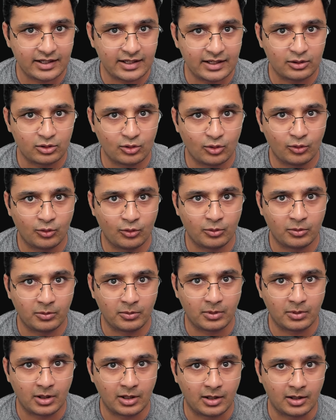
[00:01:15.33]
so
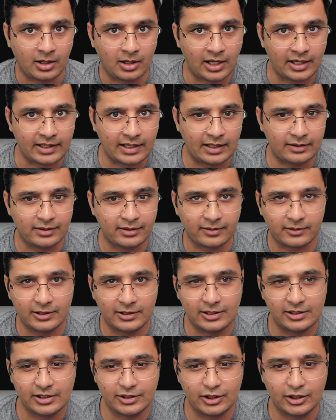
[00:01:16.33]
I can just
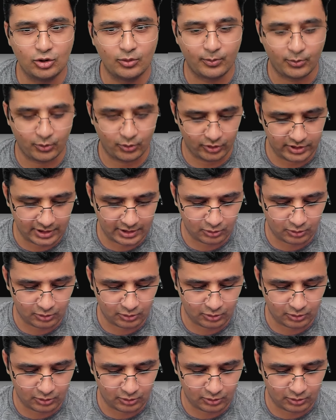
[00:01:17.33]
initiate a new project.